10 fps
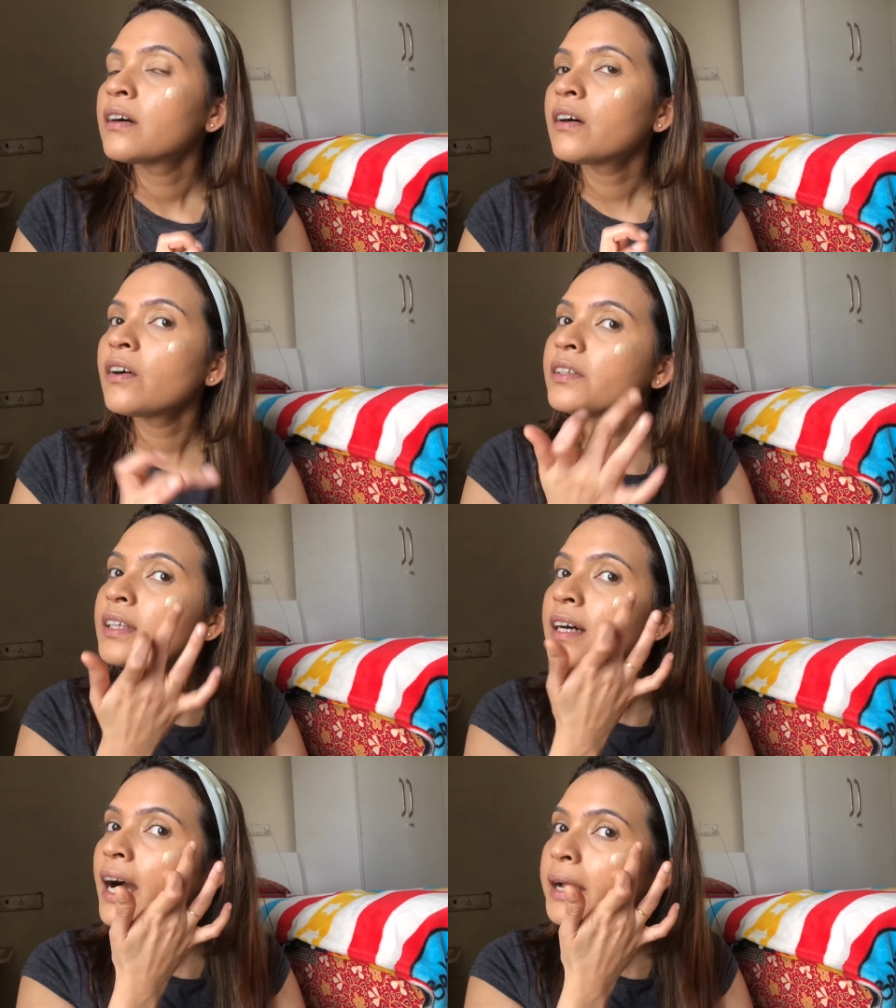on
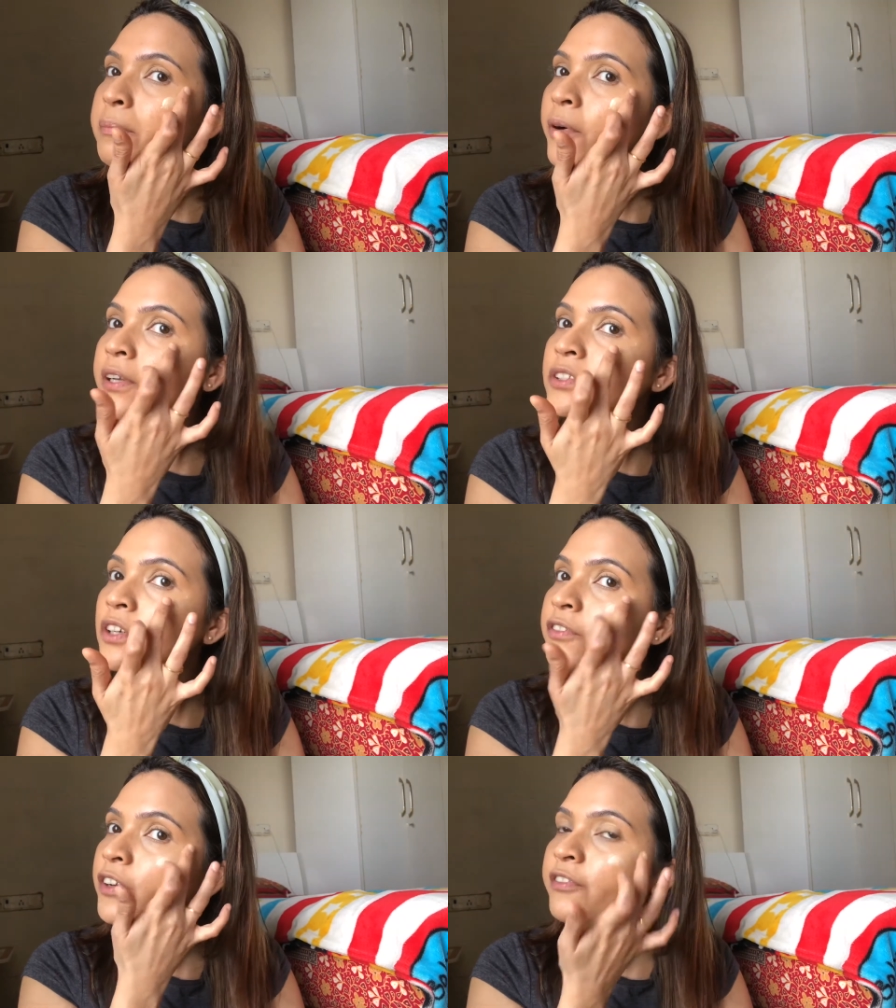the high points
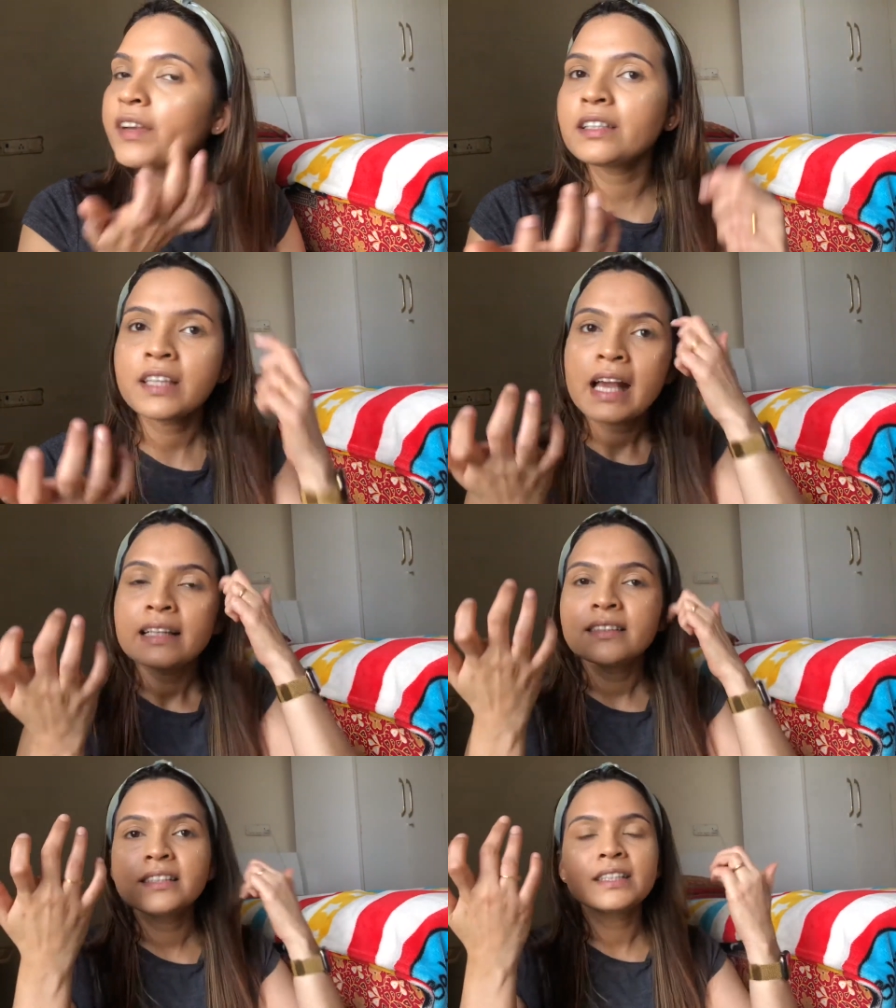of your face
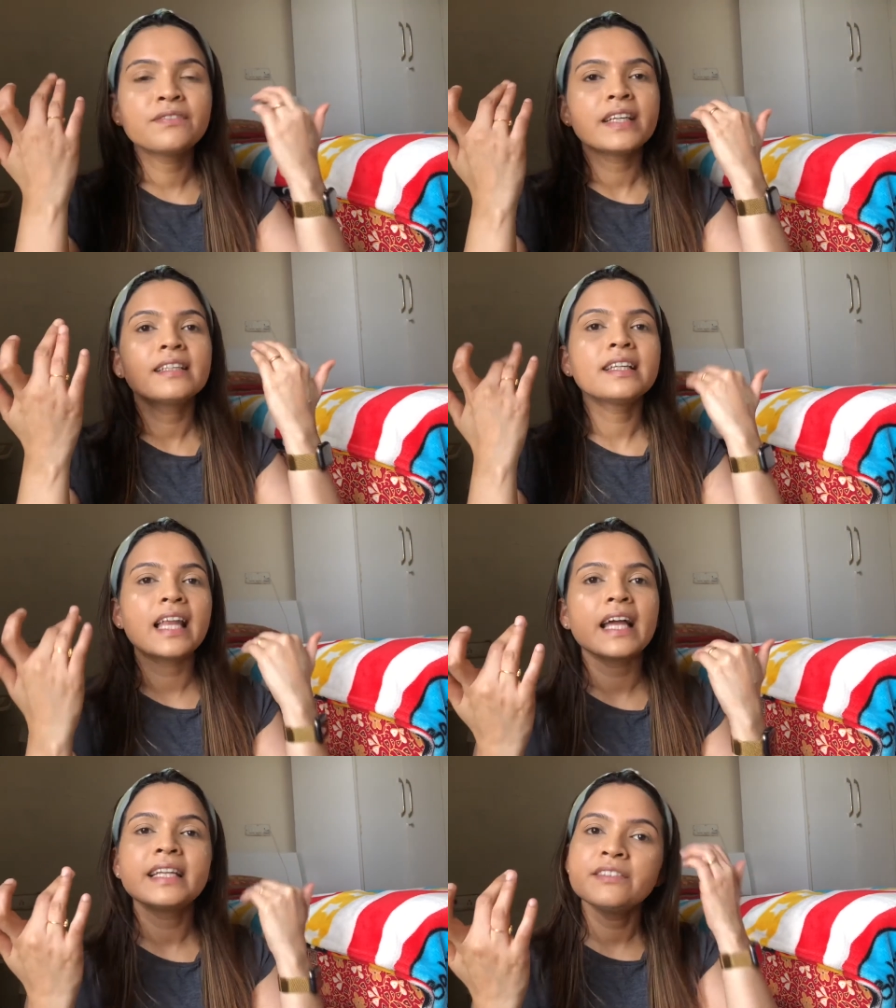this is where the
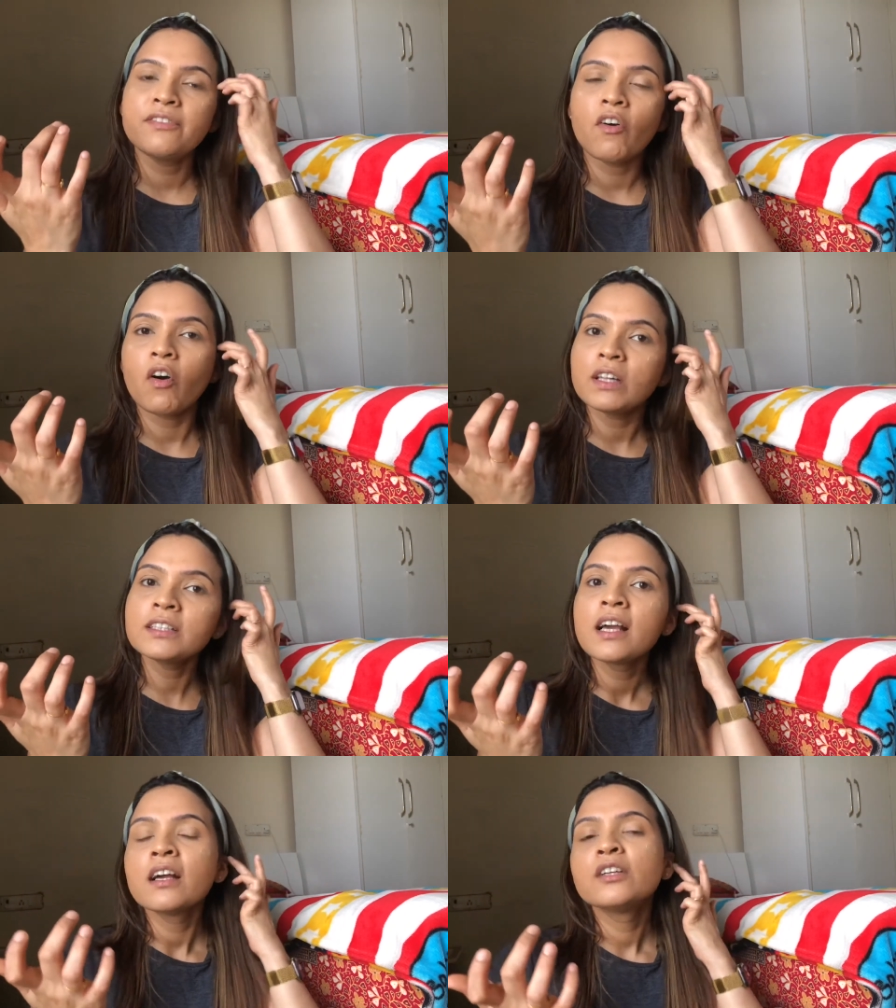light
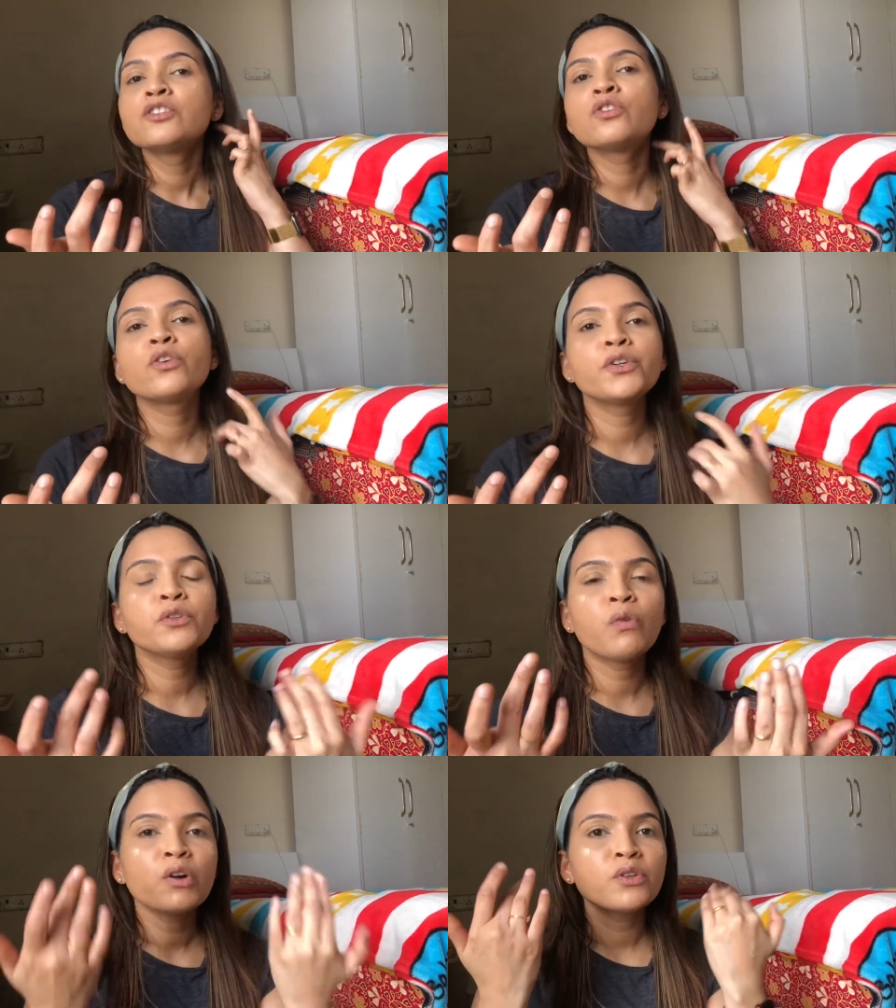falls so you
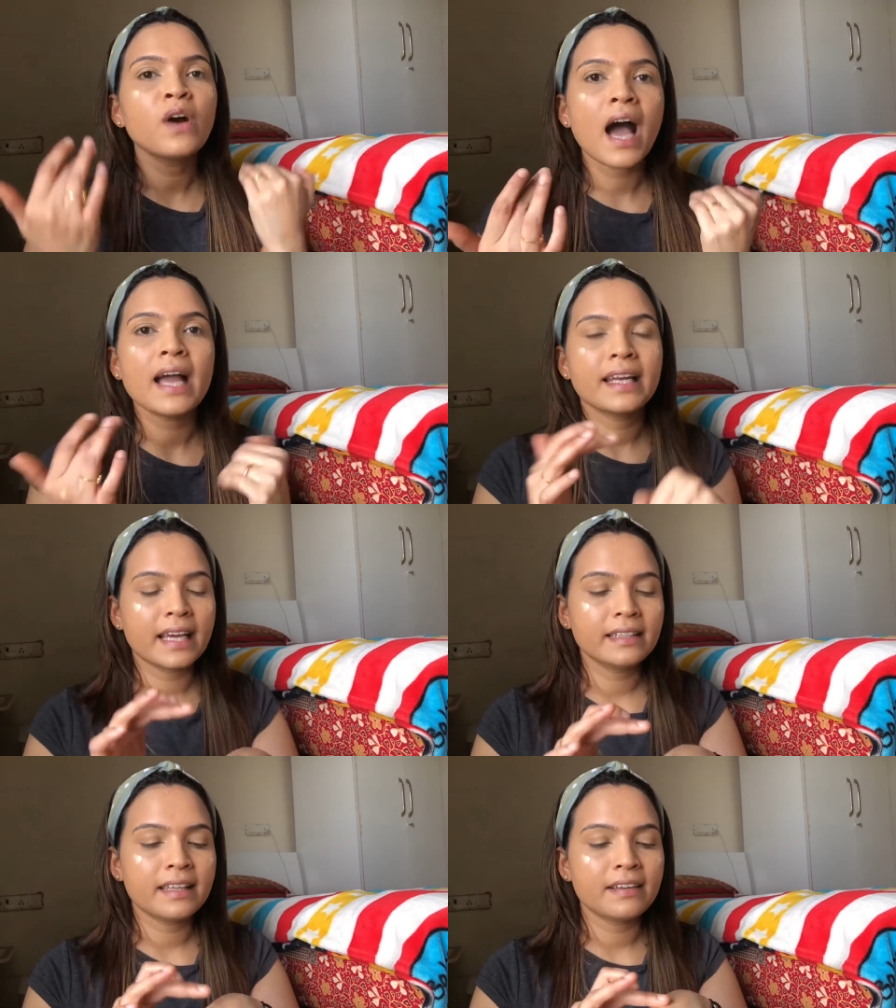want to
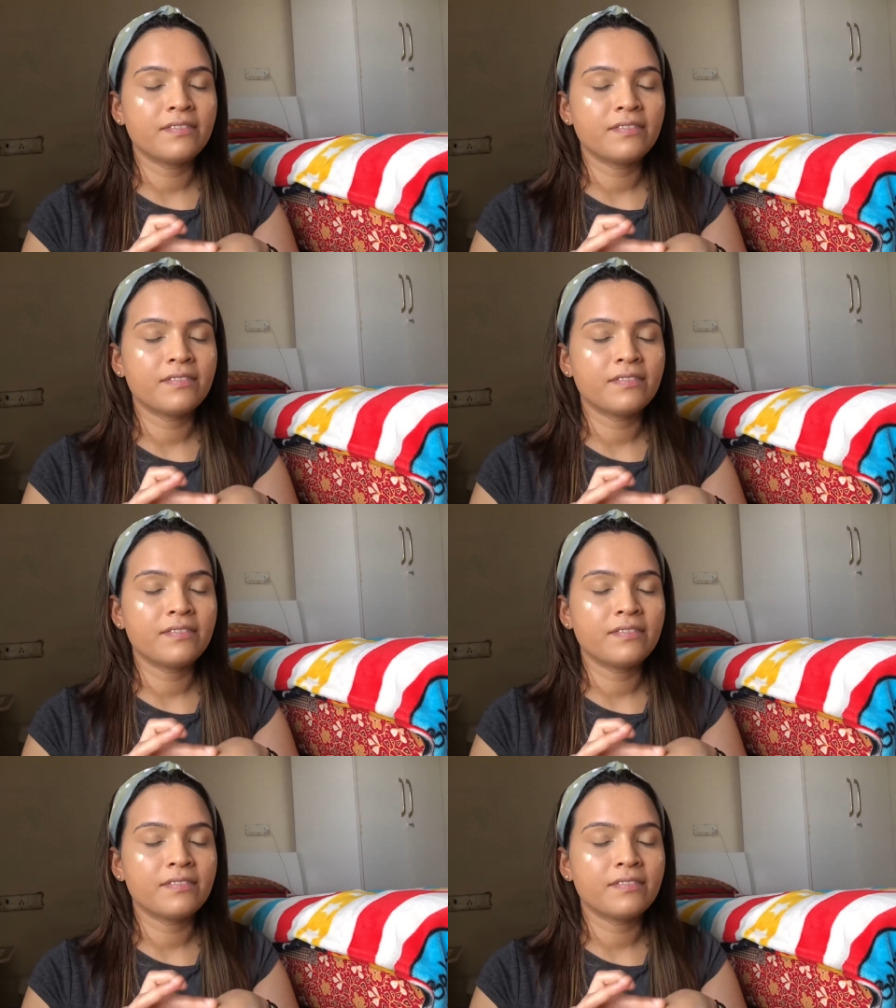highlight that